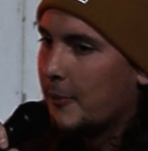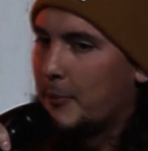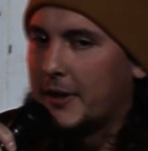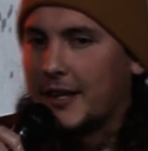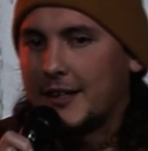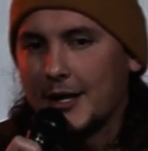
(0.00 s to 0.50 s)

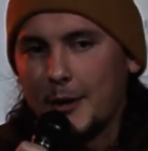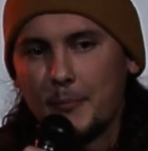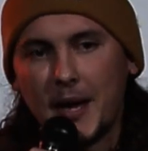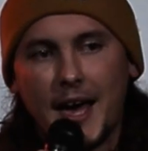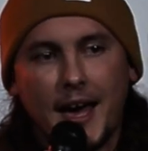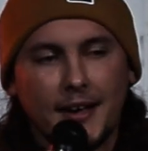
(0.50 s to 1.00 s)
But they come
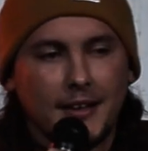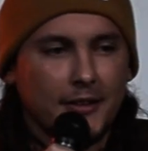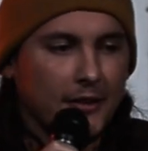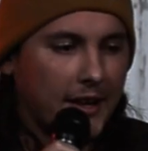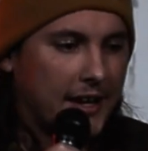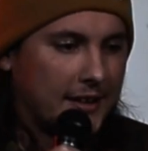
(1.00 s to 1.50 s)
back and
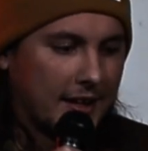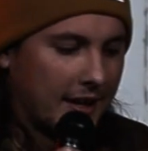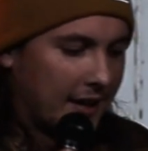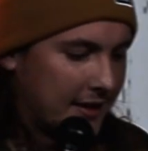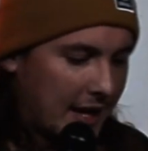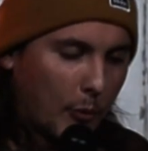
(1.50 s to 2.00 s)
they're like,
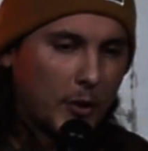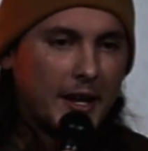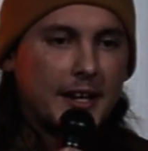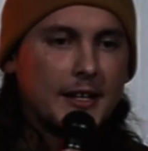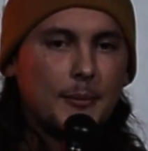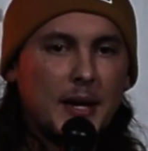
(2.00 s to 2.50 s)
yeah, we're
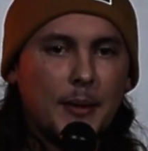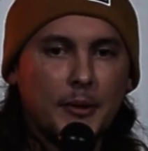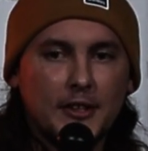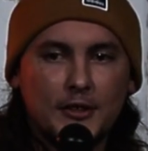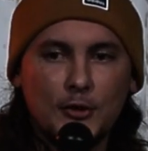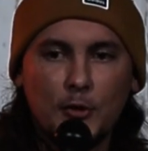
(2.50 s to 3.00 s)
not going to be able
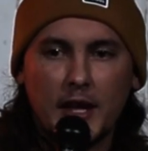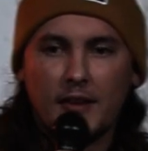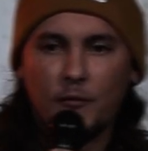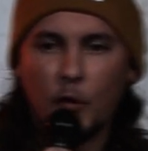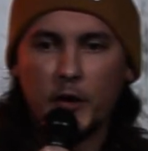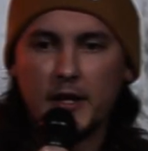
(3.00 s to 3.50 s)
to do
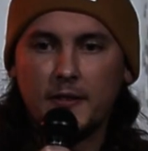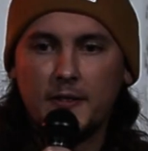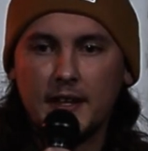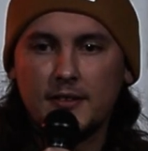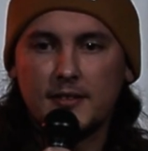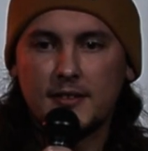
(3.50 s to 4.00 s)
that for you
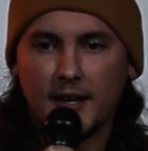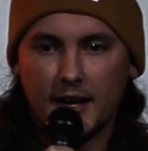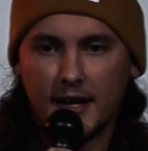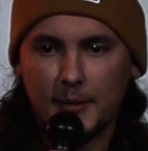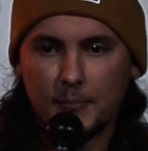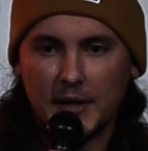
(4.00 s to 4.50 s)
this
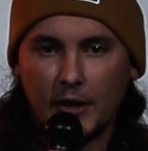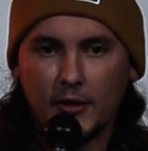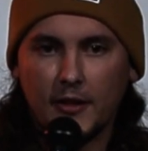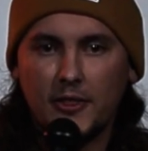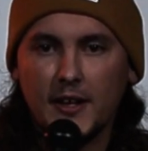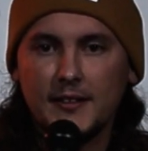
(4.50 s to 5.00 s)
time. Now,
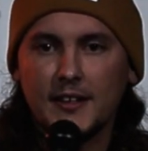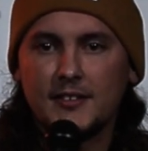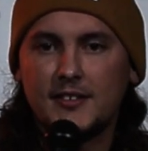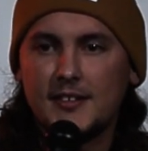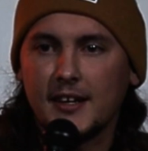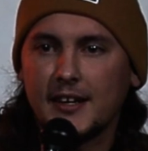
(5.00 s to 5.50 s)
the thing that
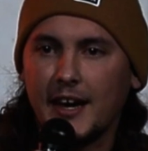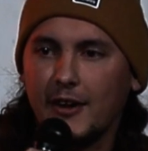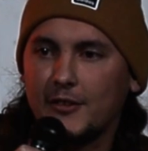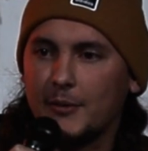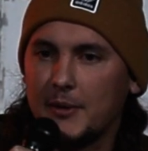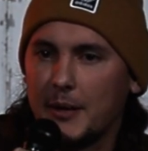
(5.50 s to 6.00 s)
stuck
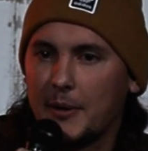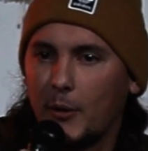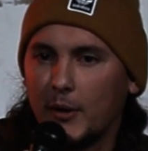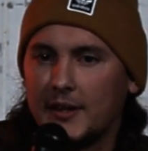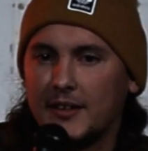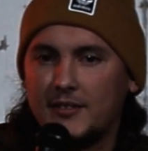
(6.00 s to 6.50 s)
out to me about
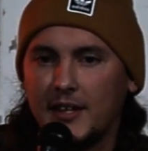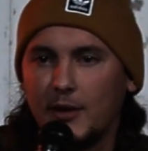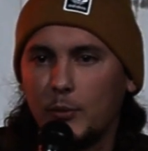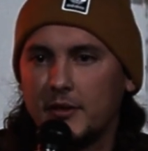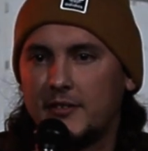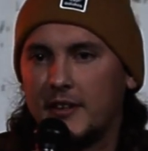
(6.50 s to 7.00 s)
what they said
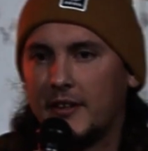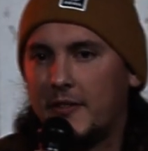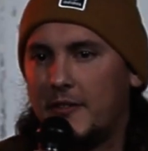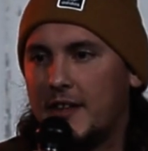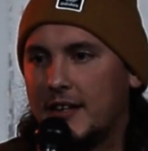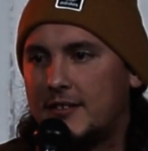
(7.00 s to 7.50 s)
was the
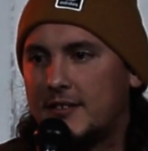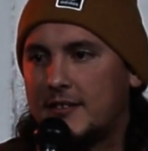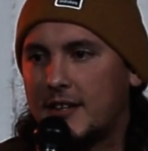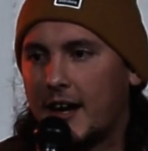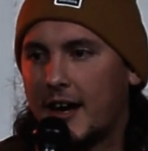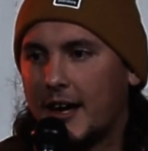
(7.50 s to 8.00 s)
this
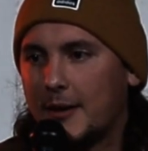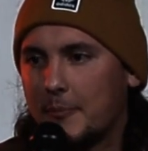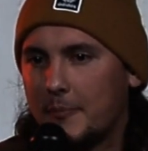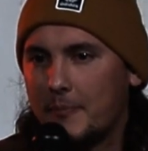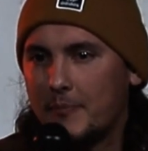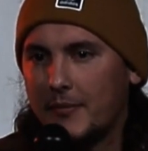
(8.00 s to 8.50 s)
time.